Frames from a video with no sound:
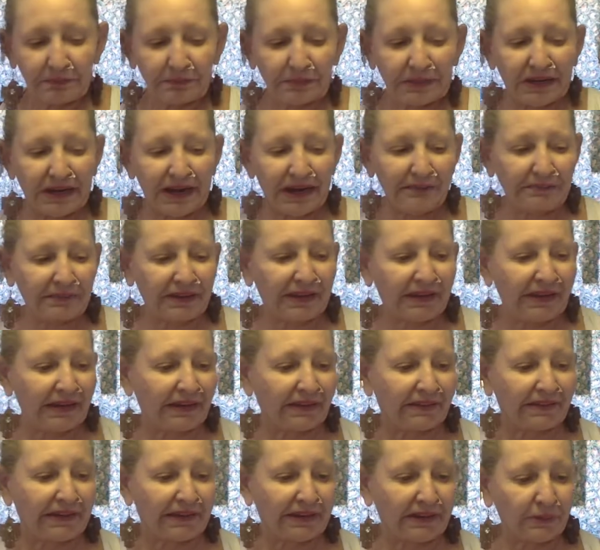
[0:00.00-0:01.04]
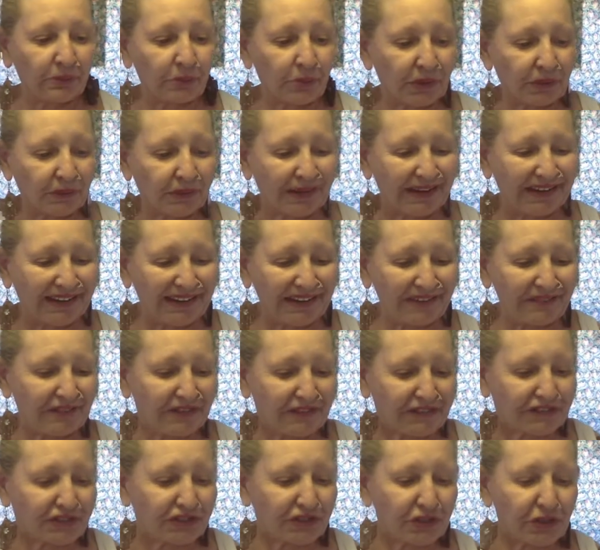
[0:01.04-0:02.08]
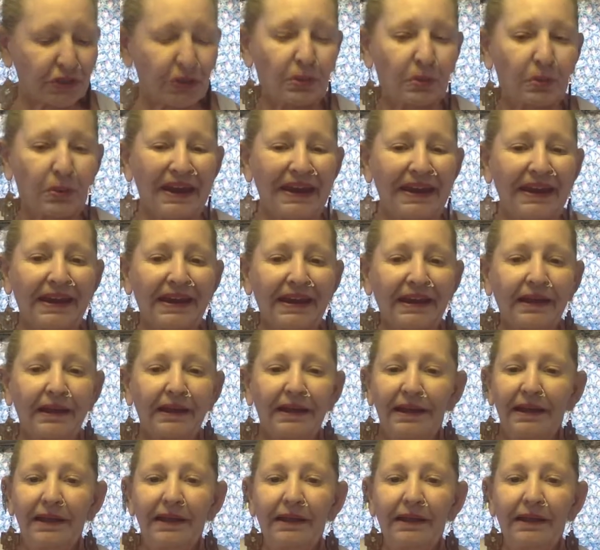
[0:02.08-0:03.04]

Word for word: But I'm getting that it would leave us too weak